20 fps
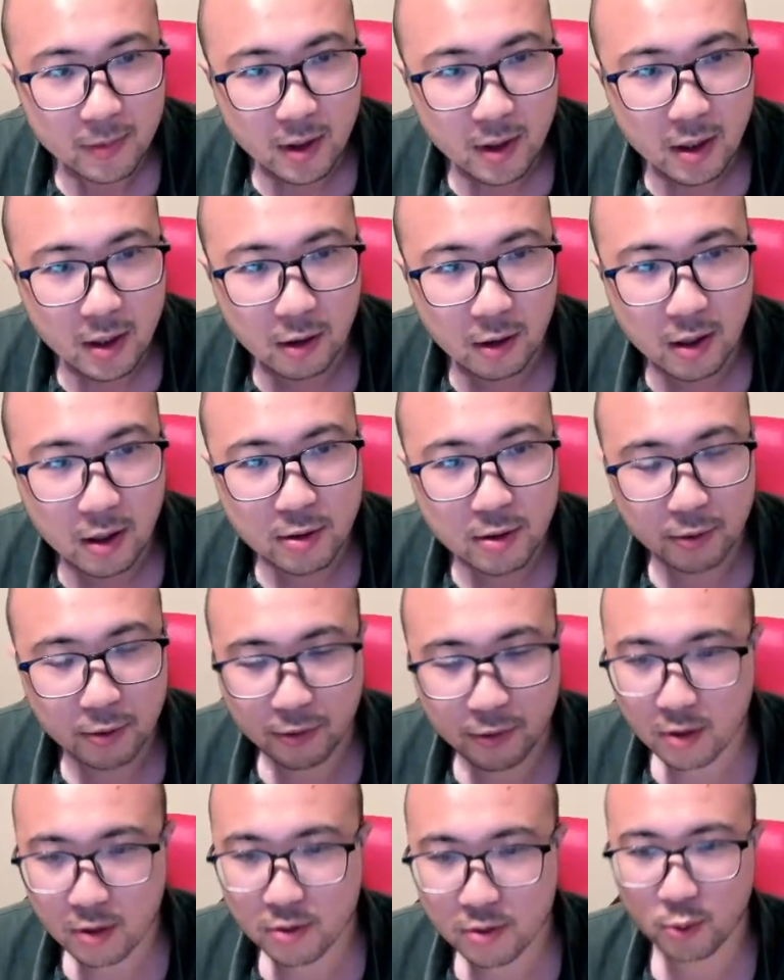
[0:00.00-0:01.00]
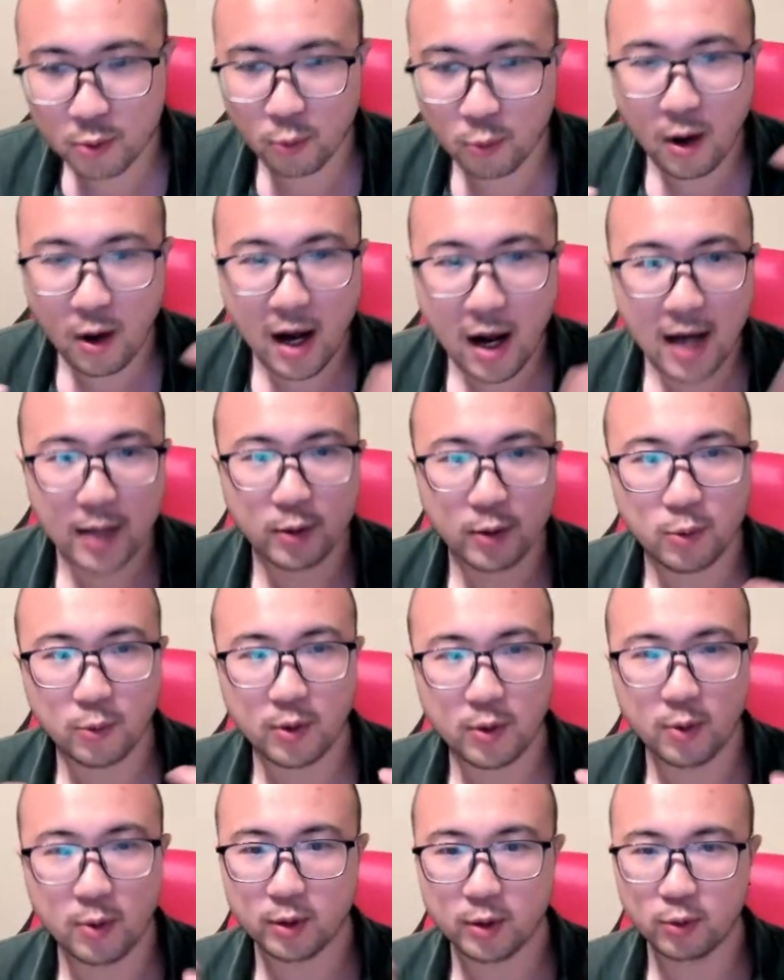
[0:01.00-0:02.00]
Okay, so first, why do
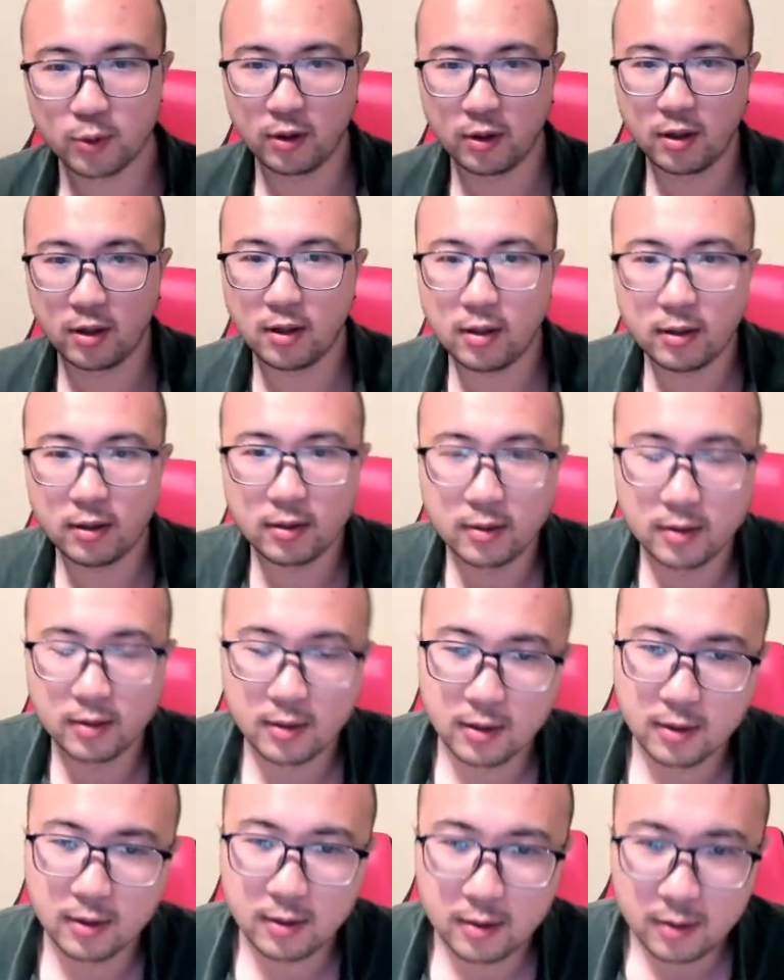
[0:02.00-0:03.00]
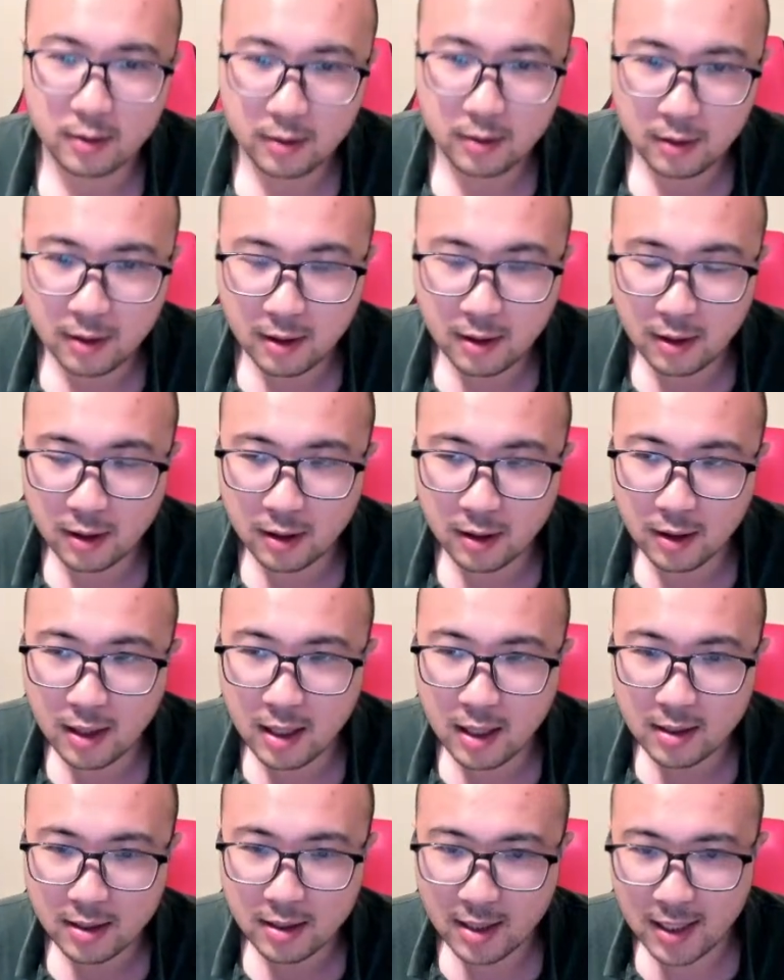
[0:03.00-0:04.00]
we want to learn?
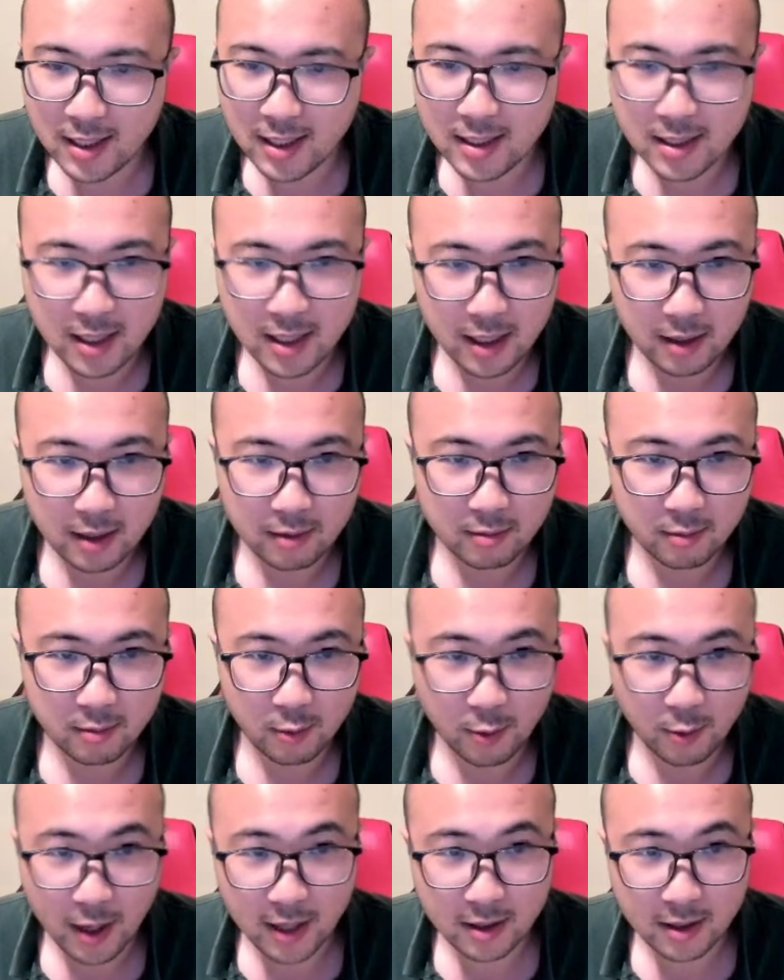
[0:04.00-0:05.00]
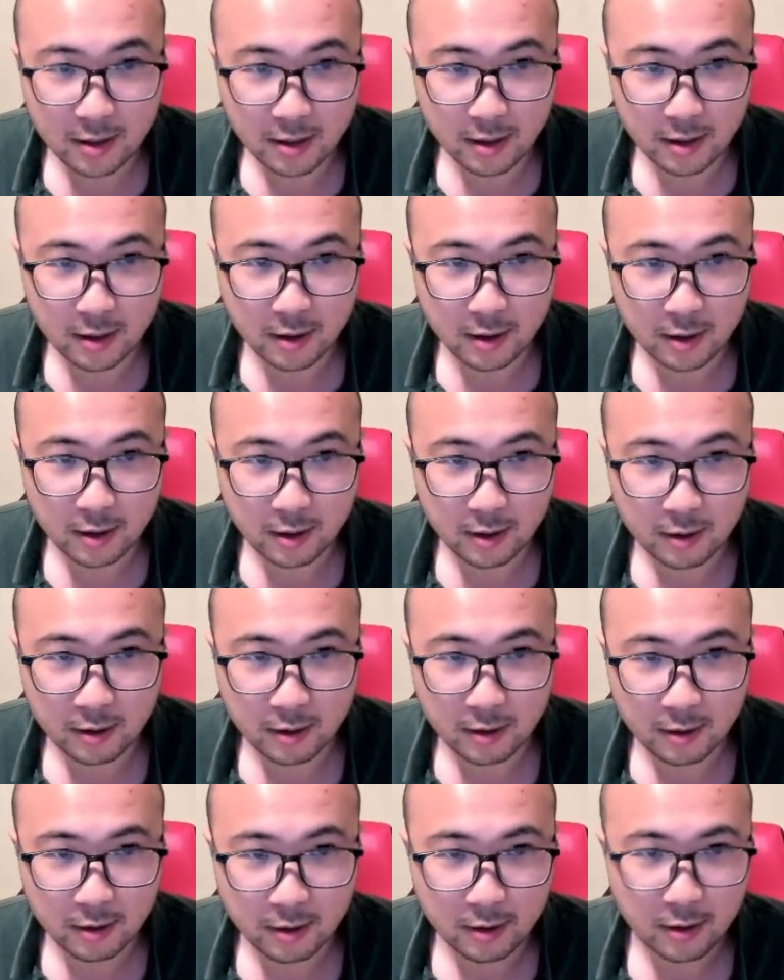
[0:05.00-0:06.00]
That's easy, right?
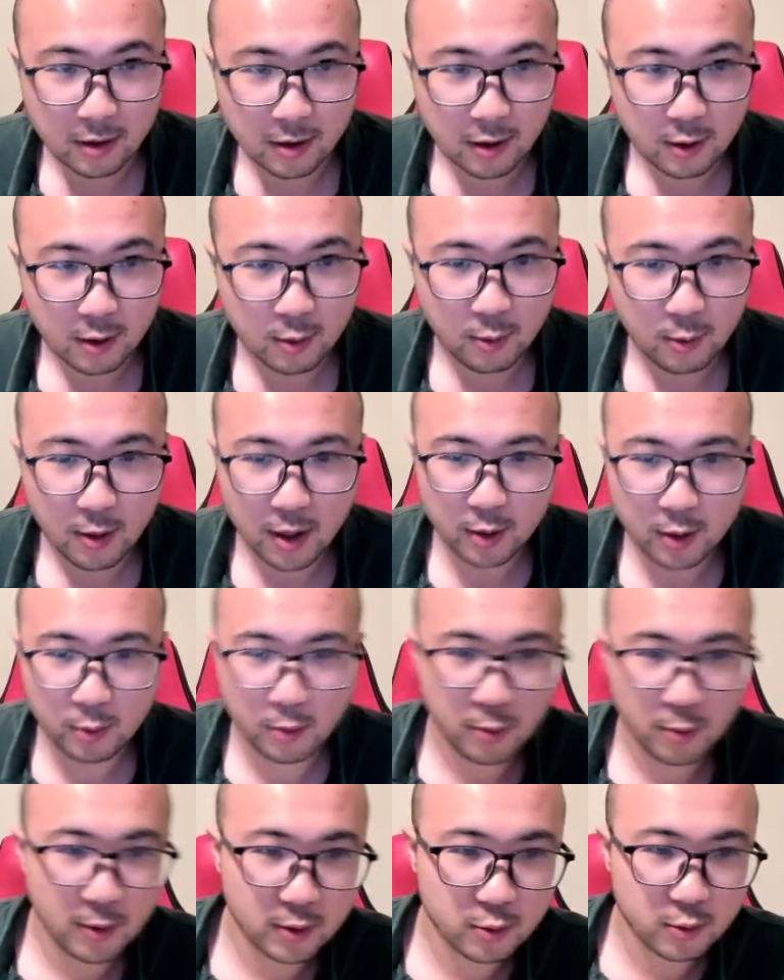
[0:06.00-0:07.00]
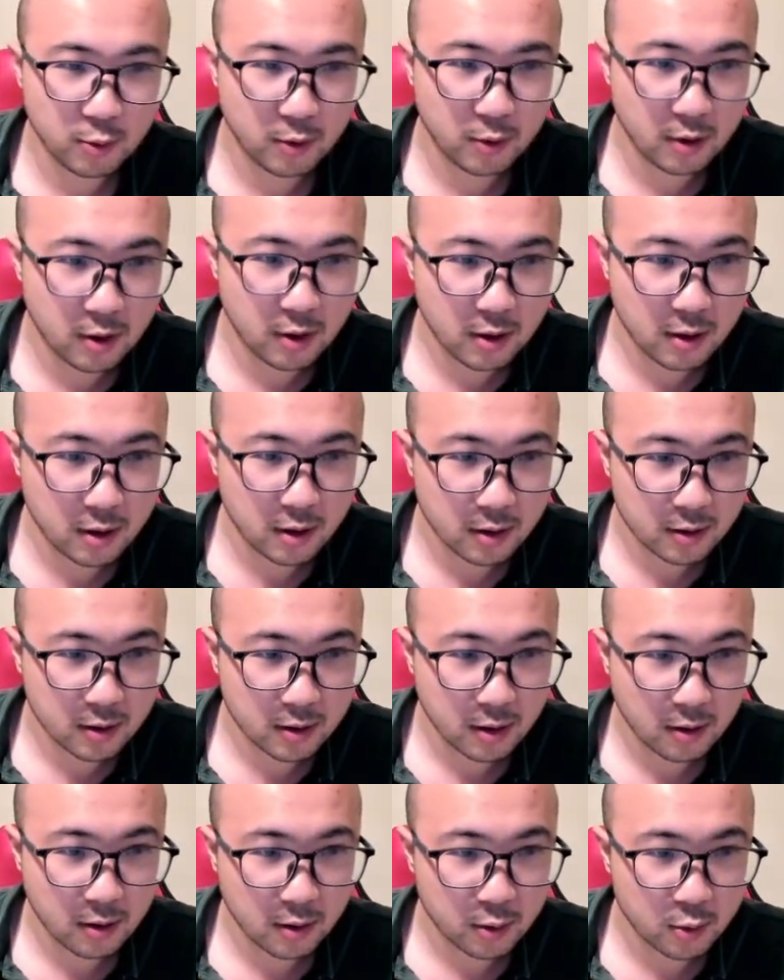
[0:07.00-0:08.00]
Why do we want to learn?
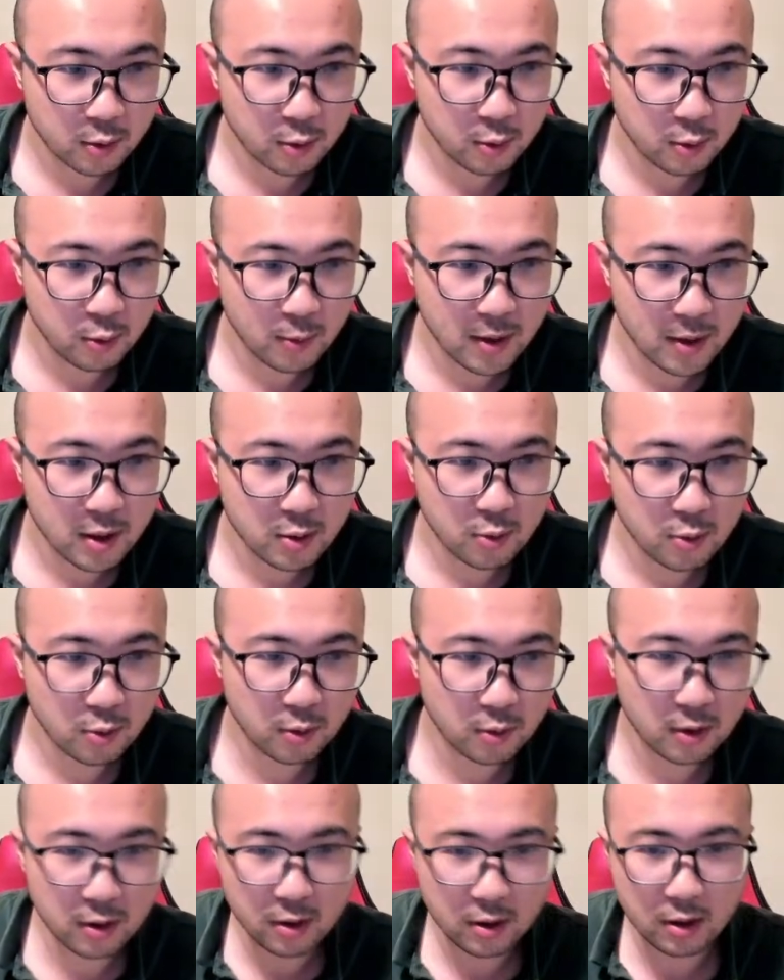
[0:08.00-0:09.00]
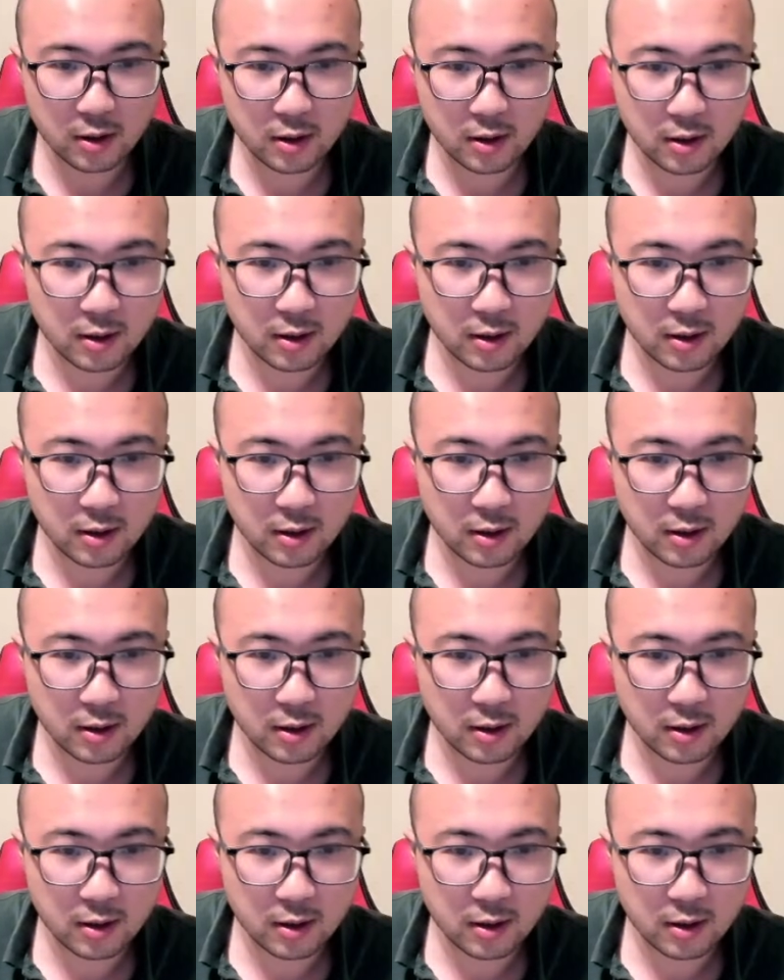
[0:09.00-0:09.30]
There are two ways to learn.